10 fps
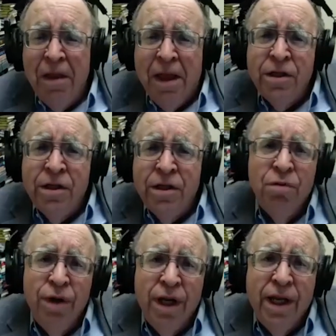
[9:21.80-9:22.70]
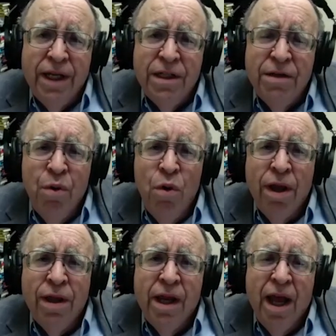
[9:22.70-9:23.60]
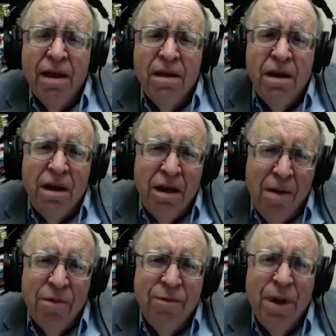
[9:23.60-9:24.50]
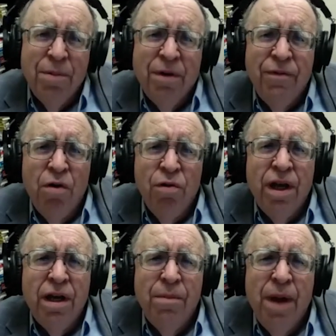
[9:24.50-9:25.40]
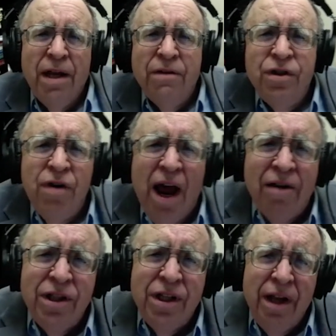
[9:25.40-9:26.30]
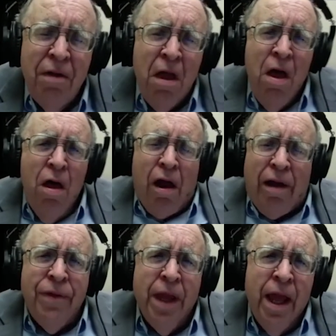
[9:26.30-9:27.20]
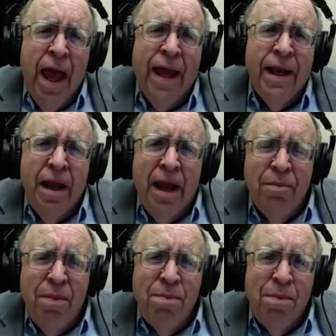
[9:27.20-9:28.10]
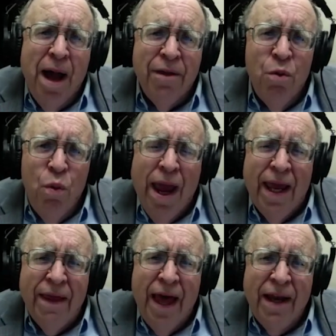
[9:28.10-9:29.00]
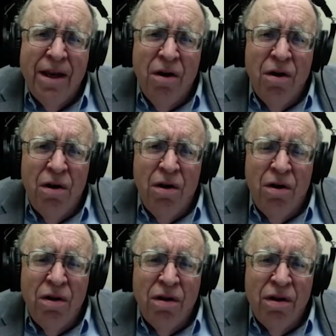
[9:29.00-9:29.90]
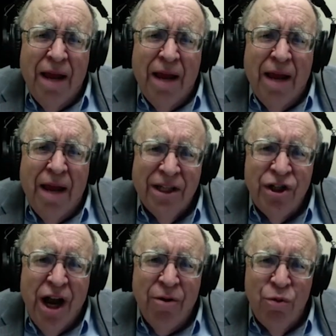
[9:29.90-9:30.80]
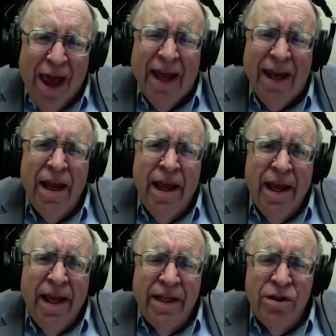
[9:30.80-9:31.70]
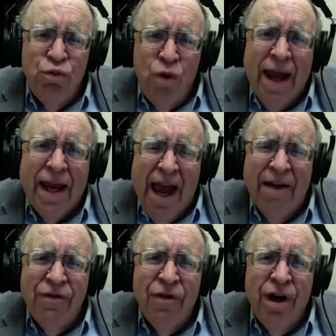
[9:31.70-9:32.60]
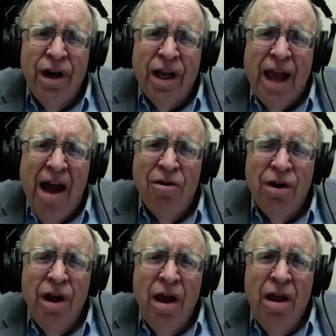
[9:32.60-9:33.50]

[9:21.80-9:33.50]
So it really is a point that a number of people have noted, independent of Strauss. That, and by the way, that that passage I read is right after an account